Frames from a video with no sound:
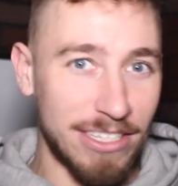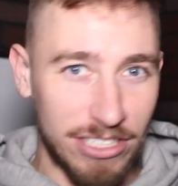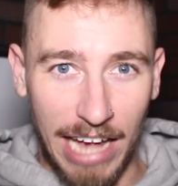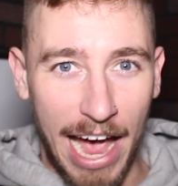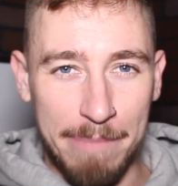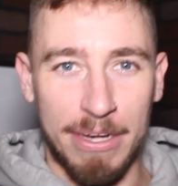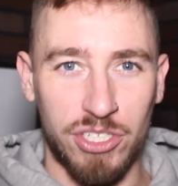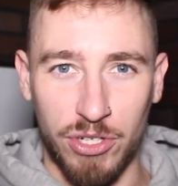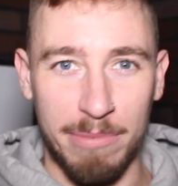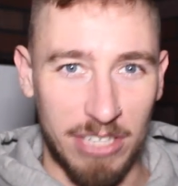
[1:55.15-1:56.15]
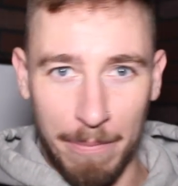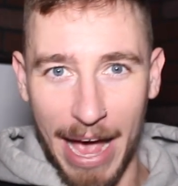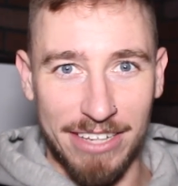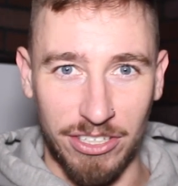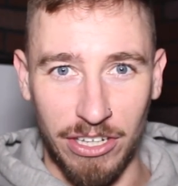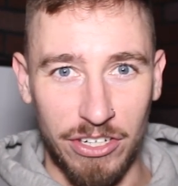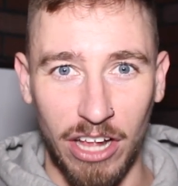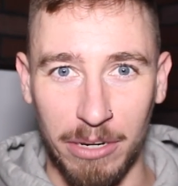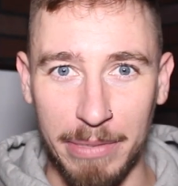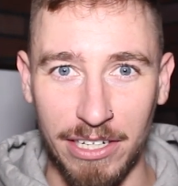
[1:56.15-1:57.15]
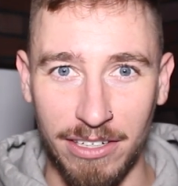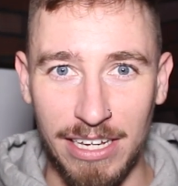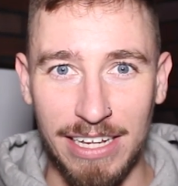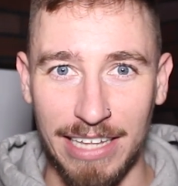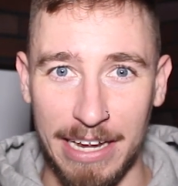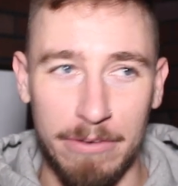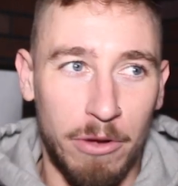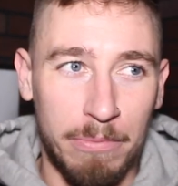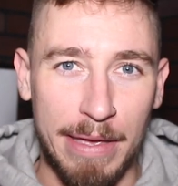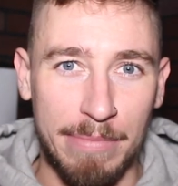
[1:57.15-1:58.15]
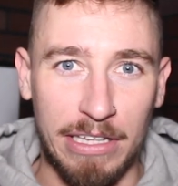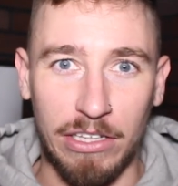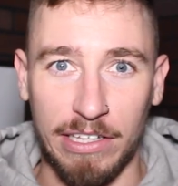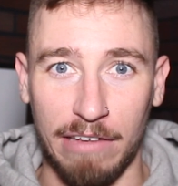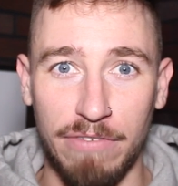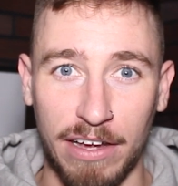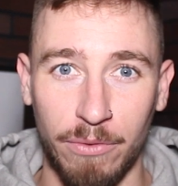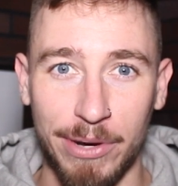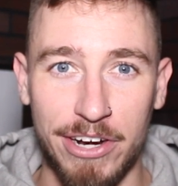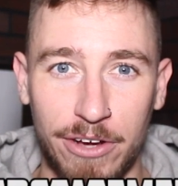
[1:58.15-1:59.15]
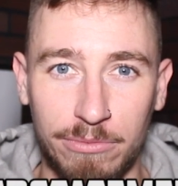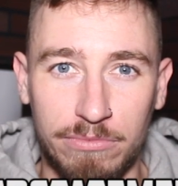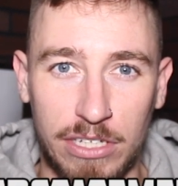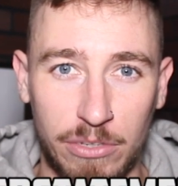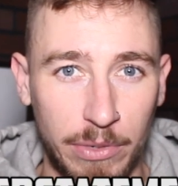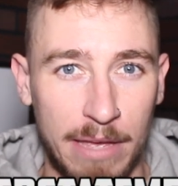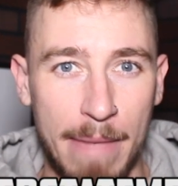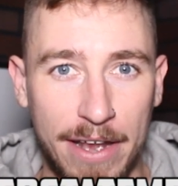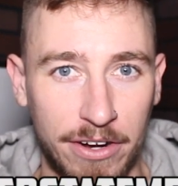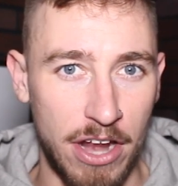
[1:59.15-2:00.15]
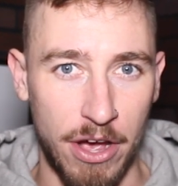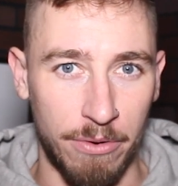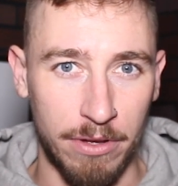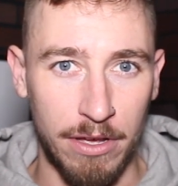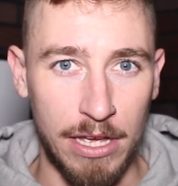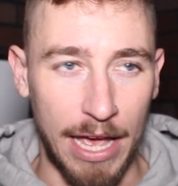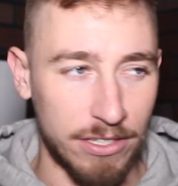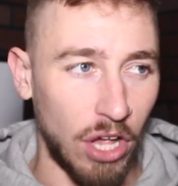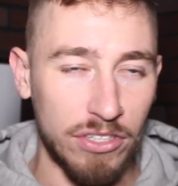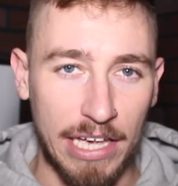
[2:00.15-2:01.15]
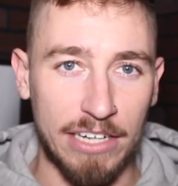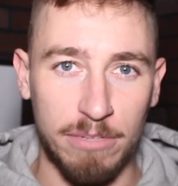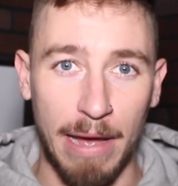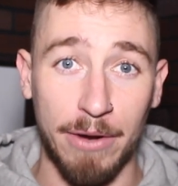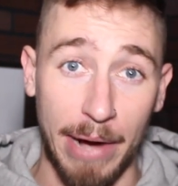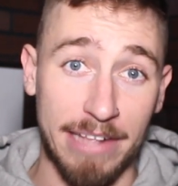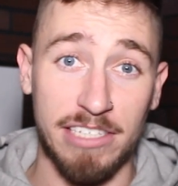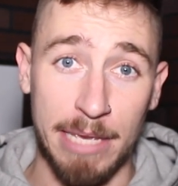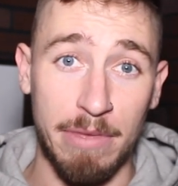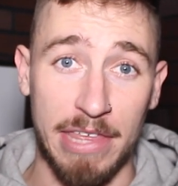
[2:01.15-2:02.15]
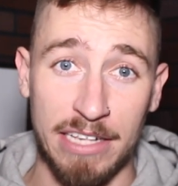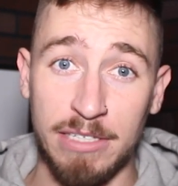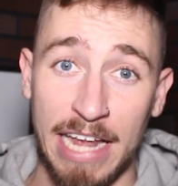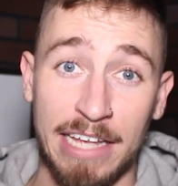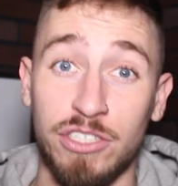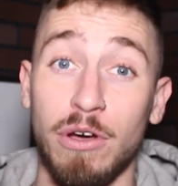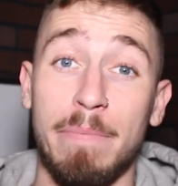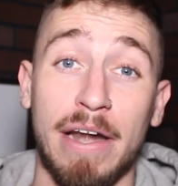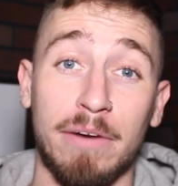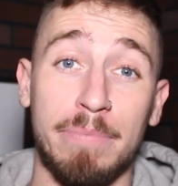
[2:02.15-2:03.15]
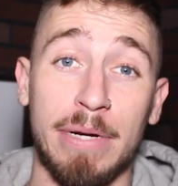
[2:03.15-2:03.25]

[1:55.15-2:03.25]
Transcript: like just a high-pitched scream as I'm passing the dollar bill, like, you know, make me look like a fucking weirdo. Does it really matter? No. As long as I get to my grand scheme of things, getting into a better